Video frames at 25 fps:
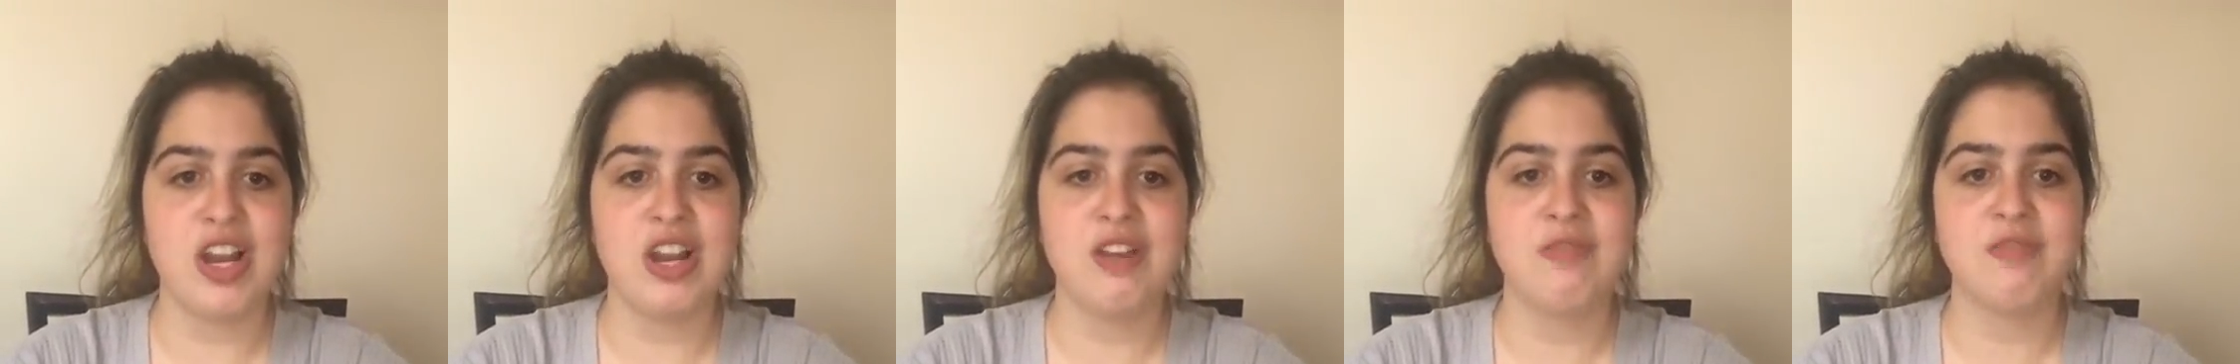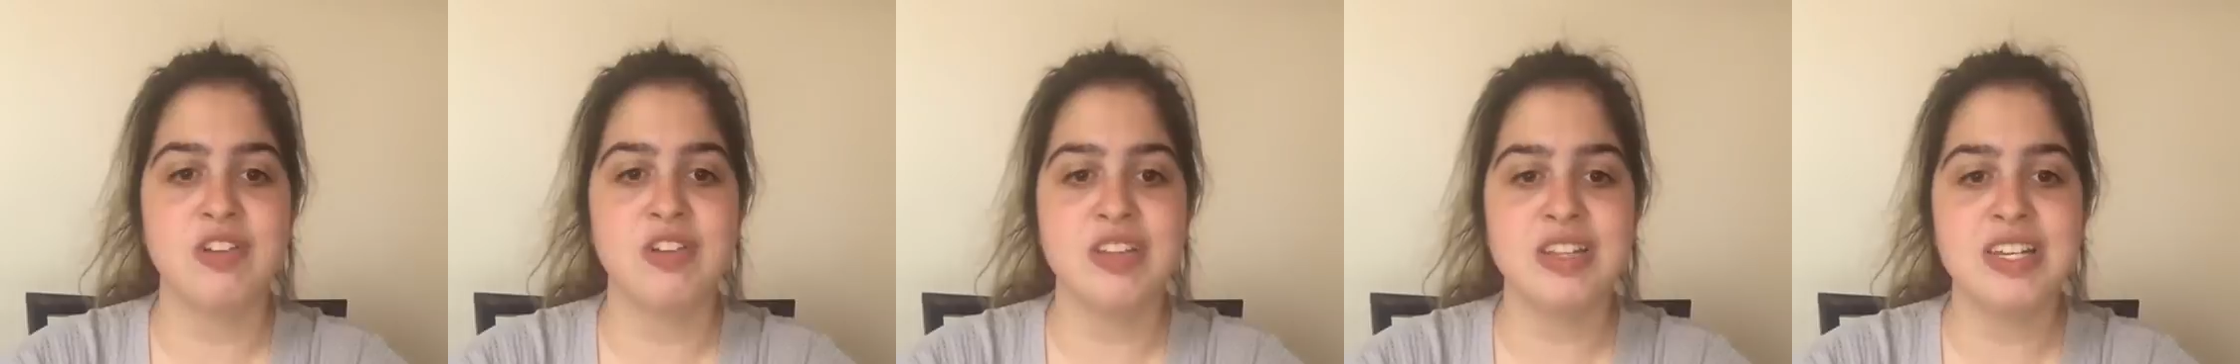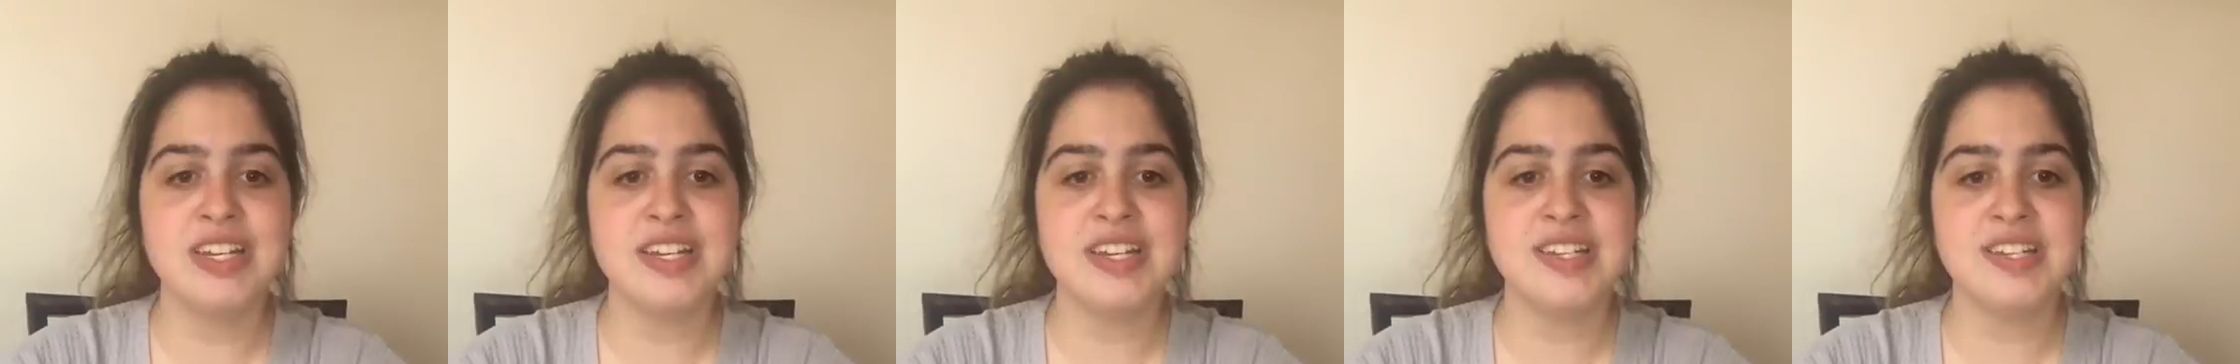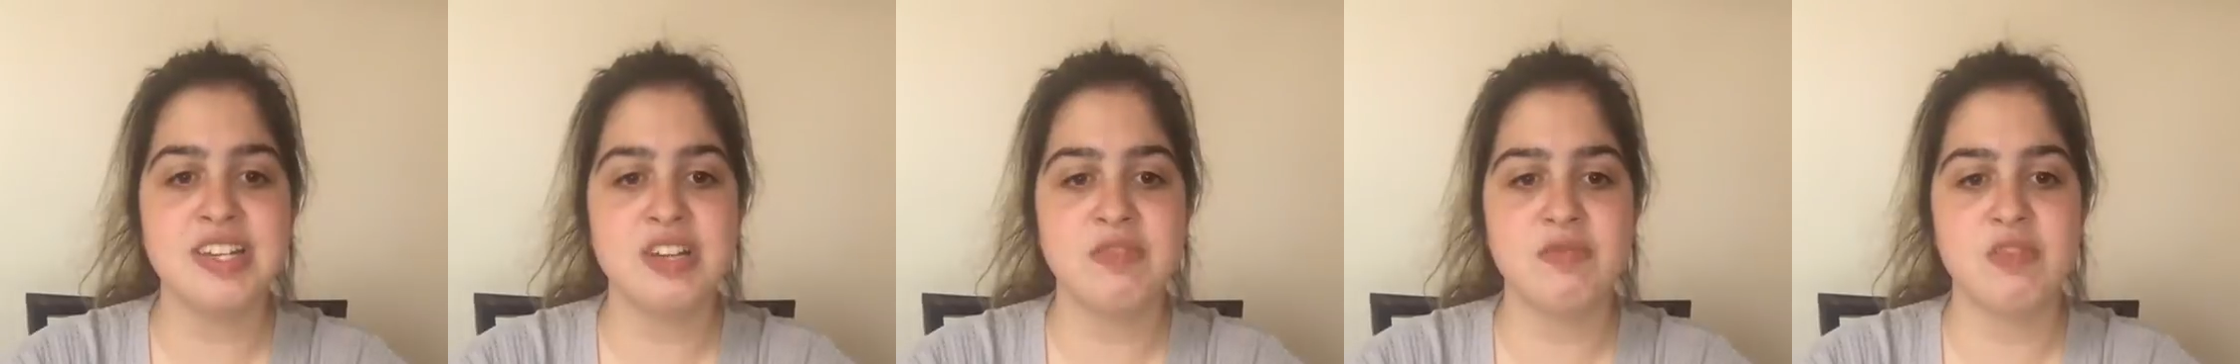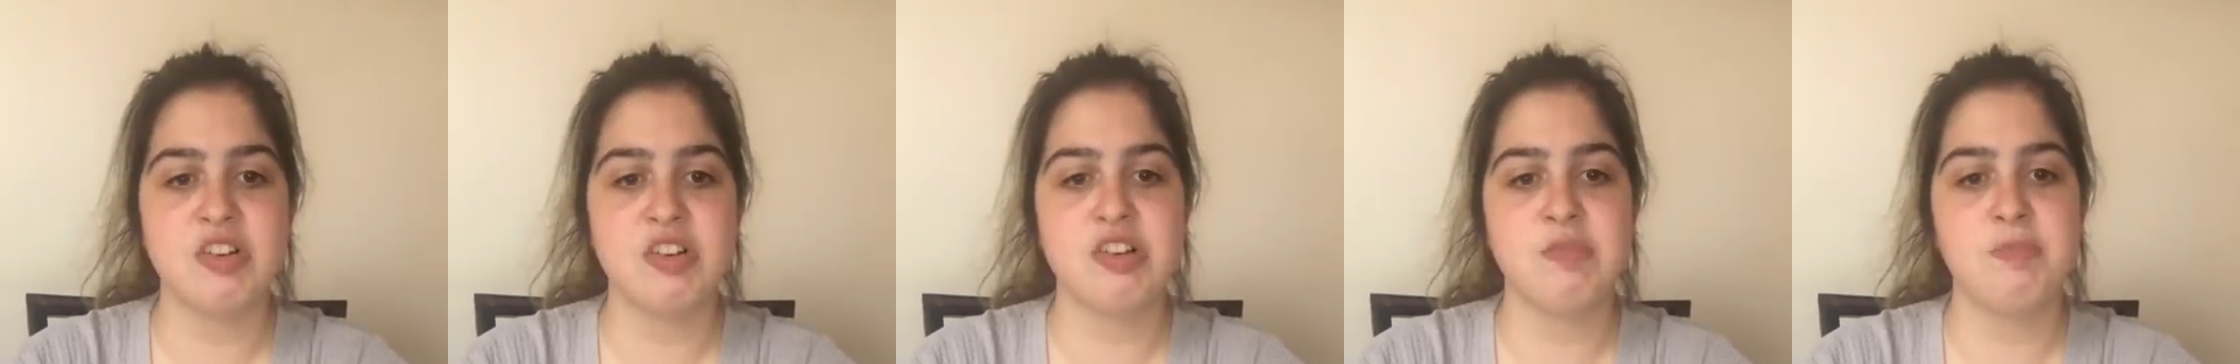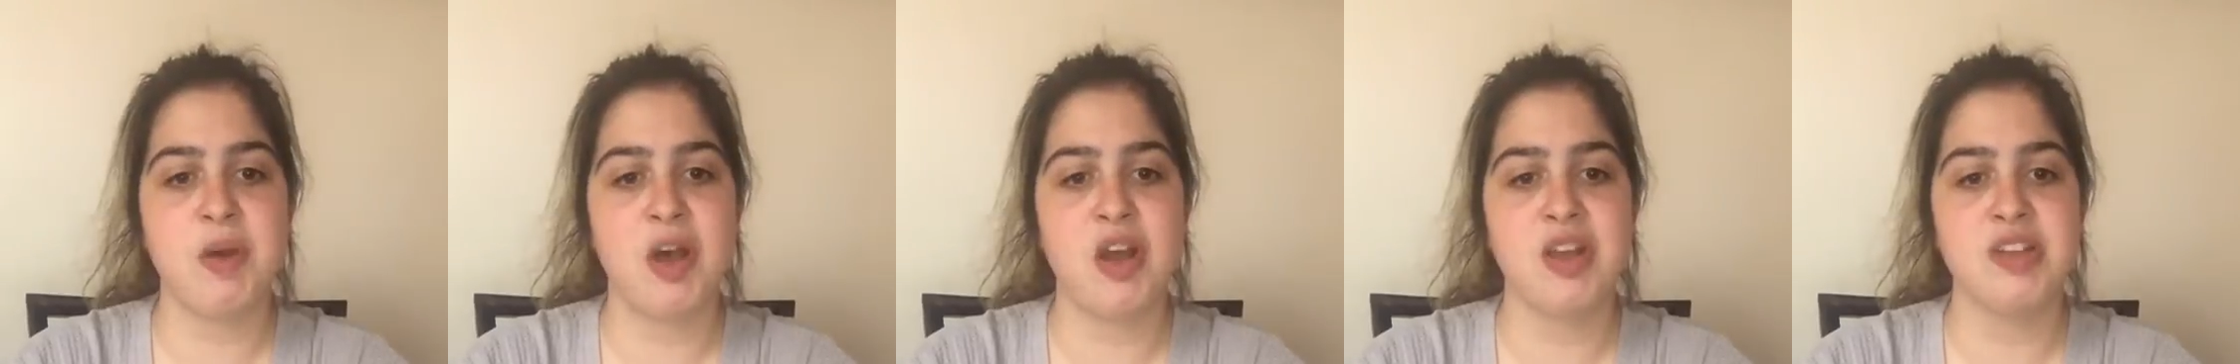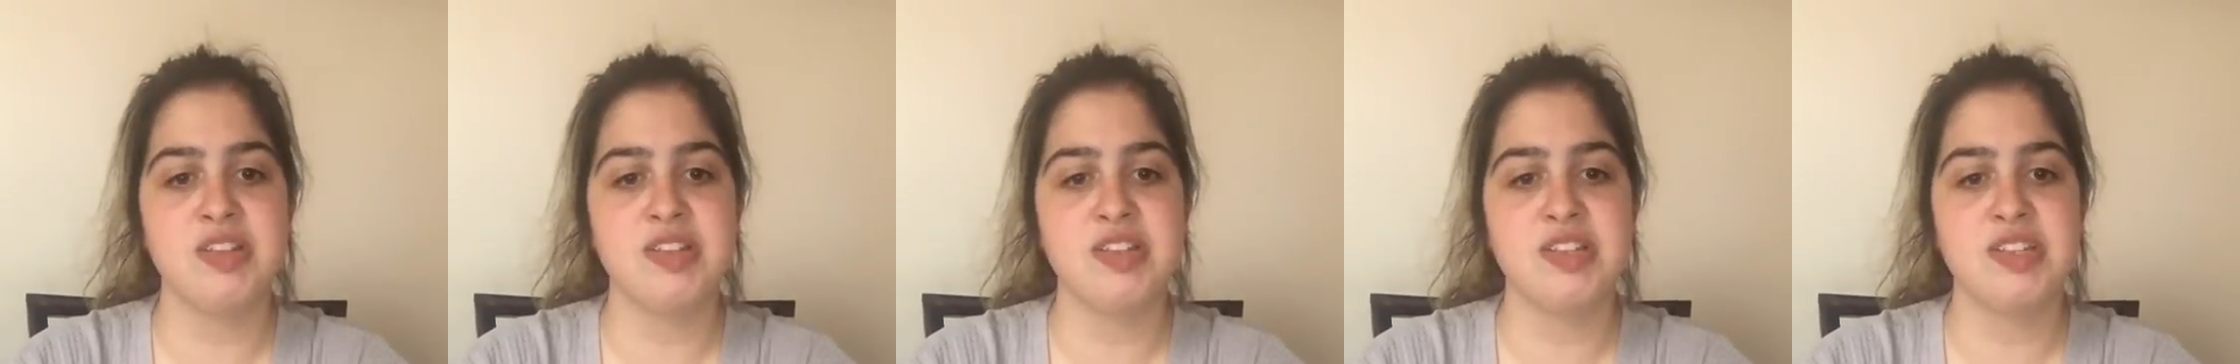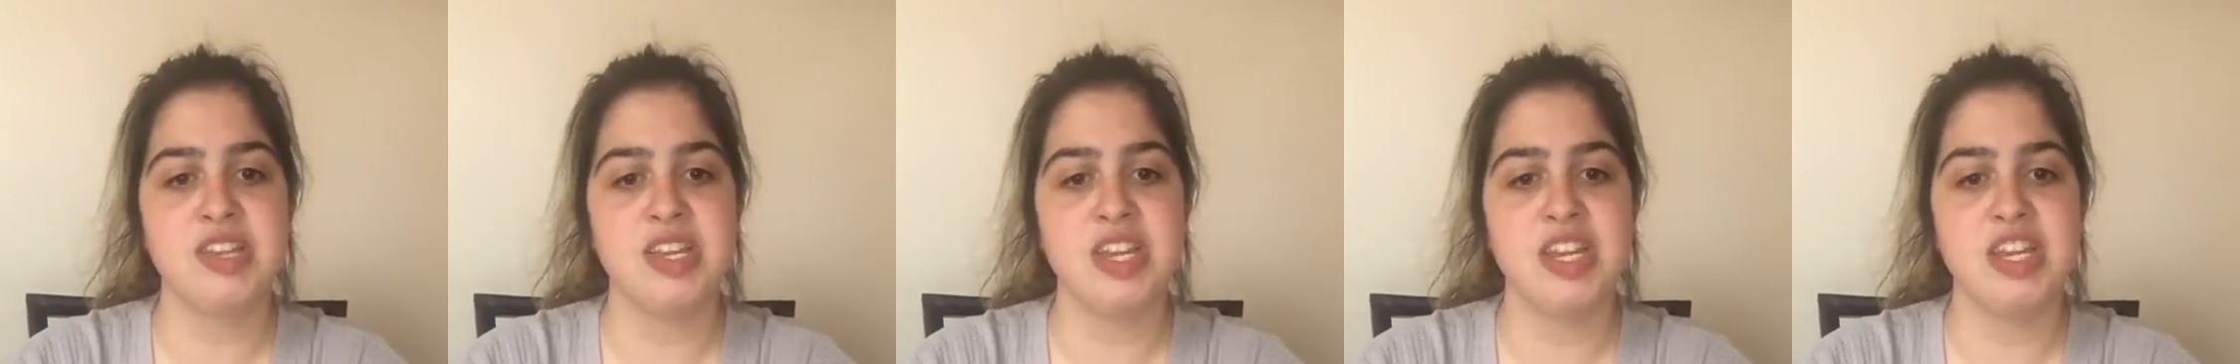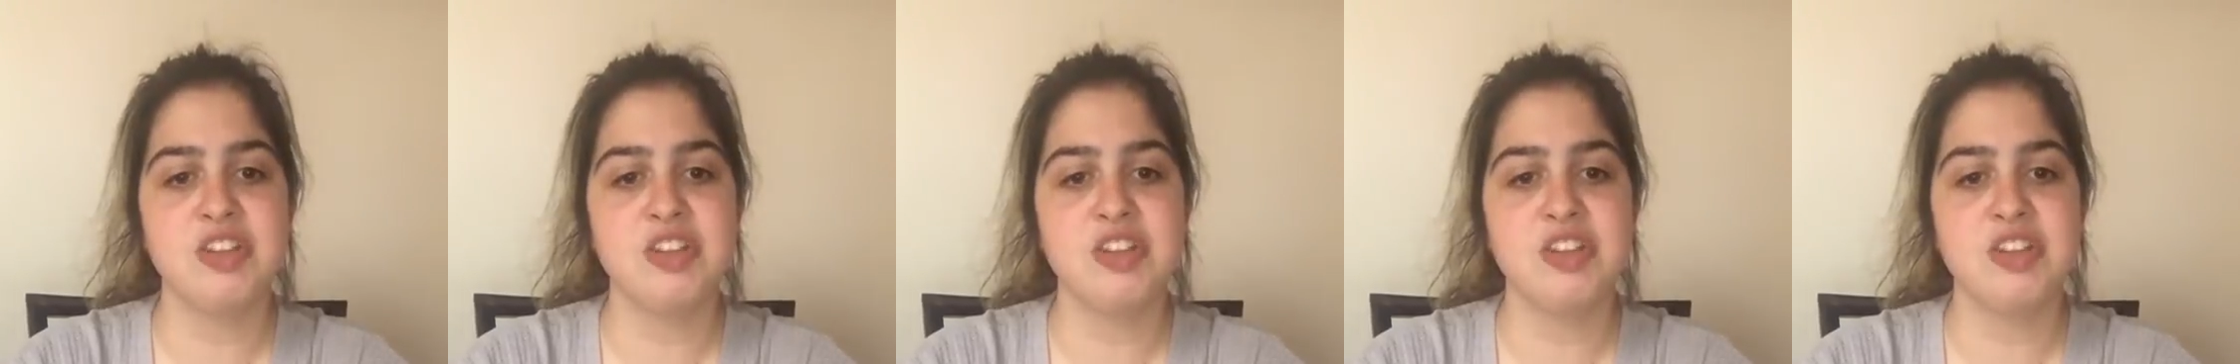and released in response to